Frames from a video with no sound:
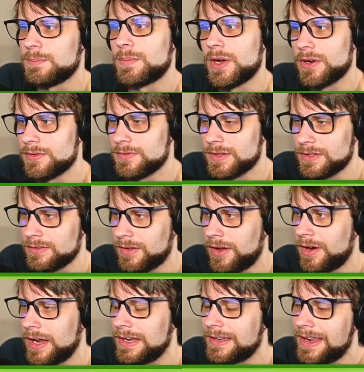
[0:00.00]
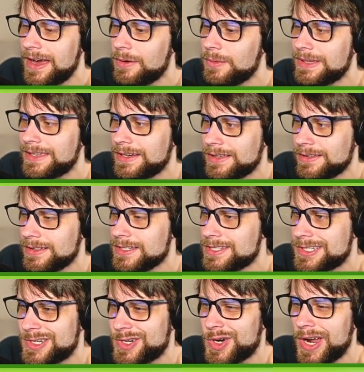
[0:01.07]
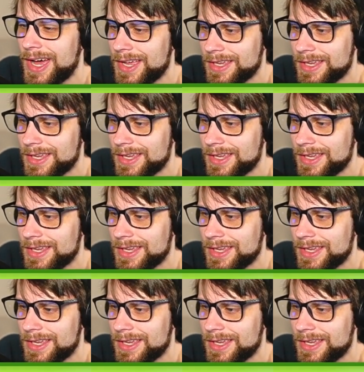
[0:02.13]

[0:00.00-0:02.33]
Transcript: Perfect. All right, now we can at least try